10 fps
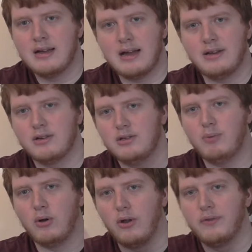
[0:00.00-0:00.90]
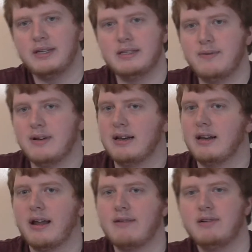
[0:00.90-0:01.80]
And you can just pull on these different
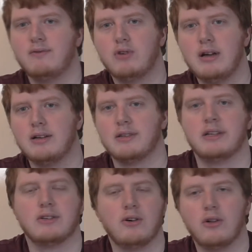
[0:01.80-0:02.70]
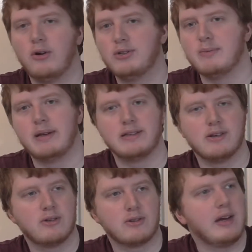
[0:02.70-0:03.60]
little narrative trails, and it's all awesome and it's
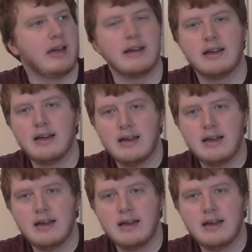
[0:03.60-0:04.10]
all great.